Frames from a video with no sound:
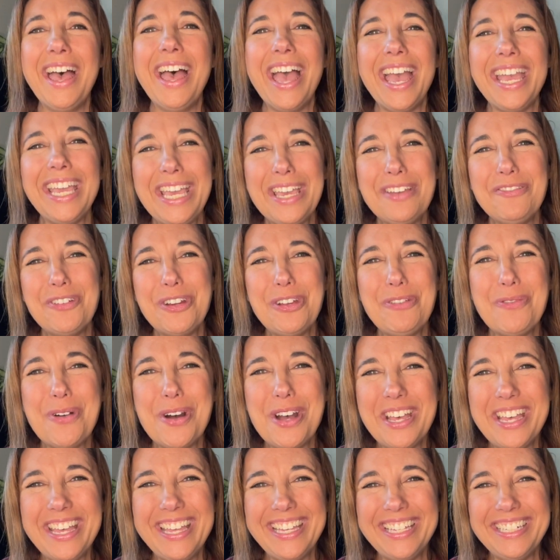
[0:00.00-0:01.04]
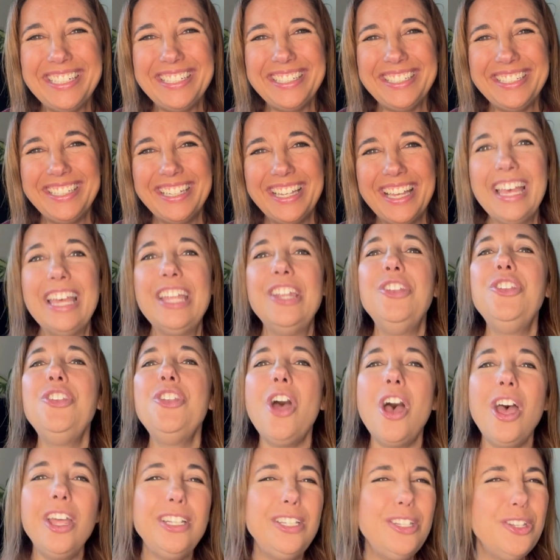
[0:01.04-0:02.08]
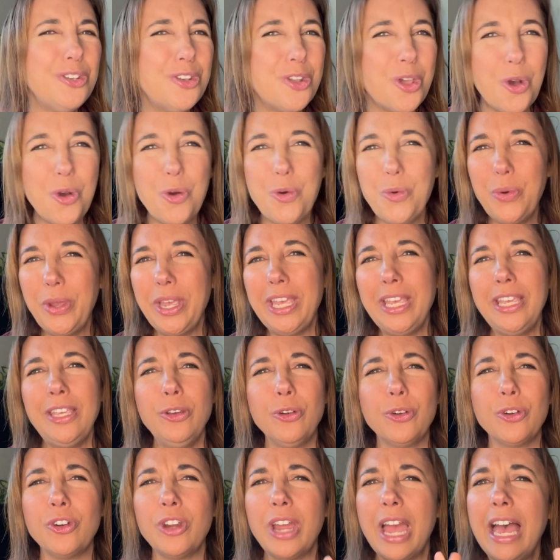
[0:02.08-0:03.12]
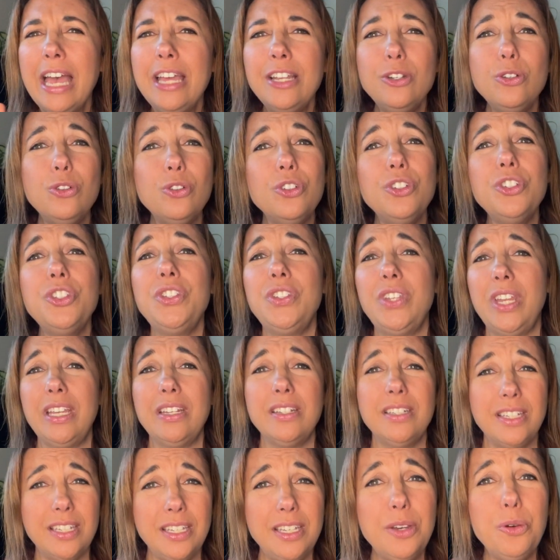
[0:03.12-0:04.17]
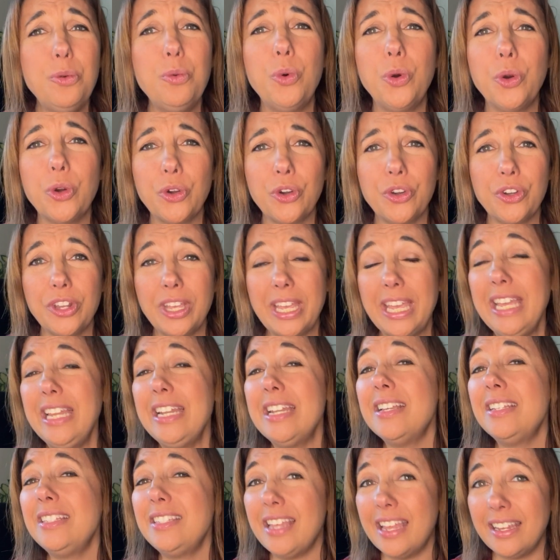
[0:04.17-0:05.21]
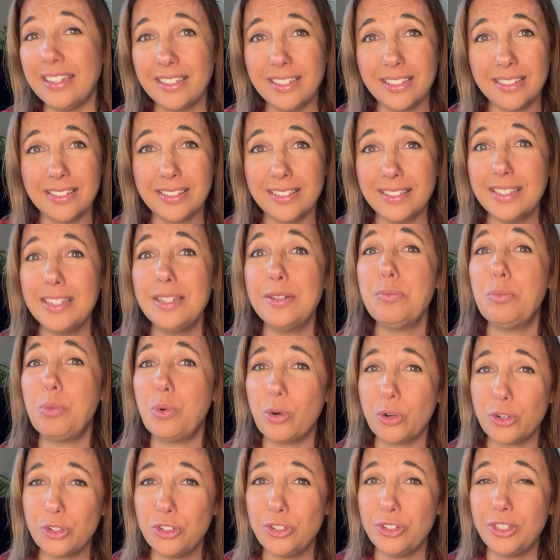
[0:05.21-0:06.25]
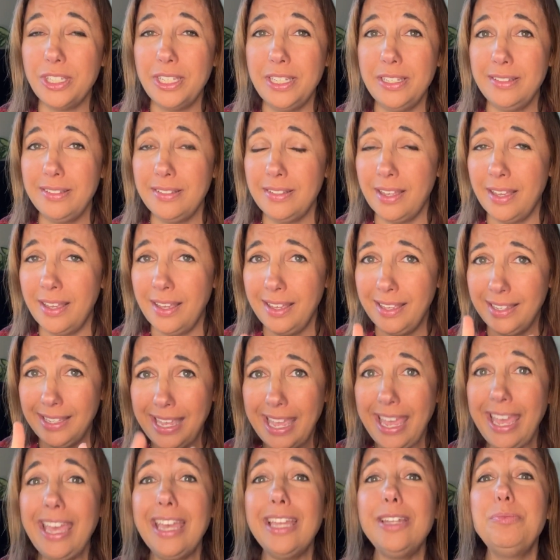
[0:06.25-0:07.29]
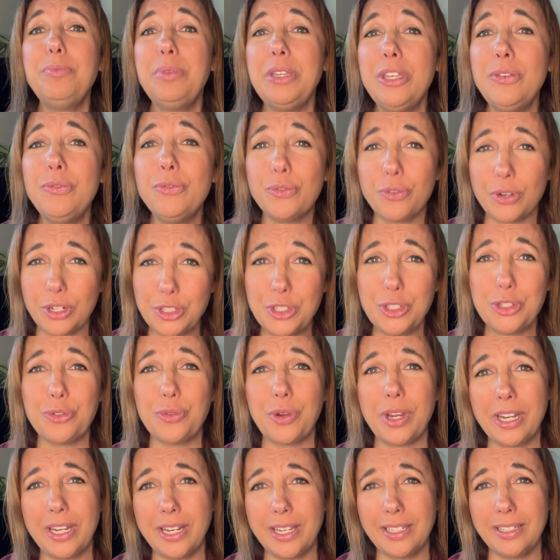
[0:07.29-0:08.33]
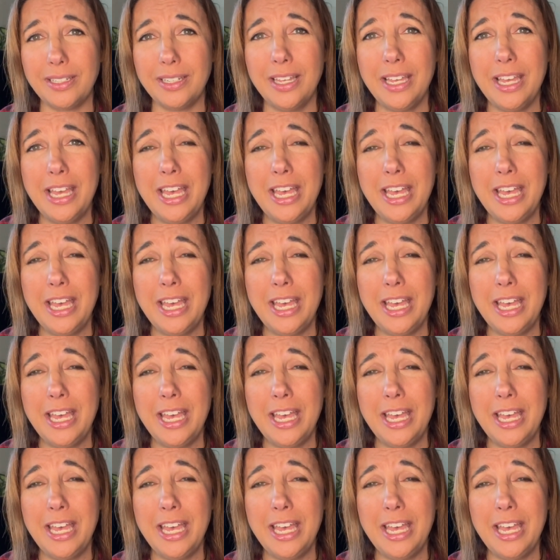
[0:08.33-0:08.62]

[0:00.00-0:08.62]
Hi everyone! Not knowing or understanding a word in a sentence in Portuguese can be frustrating,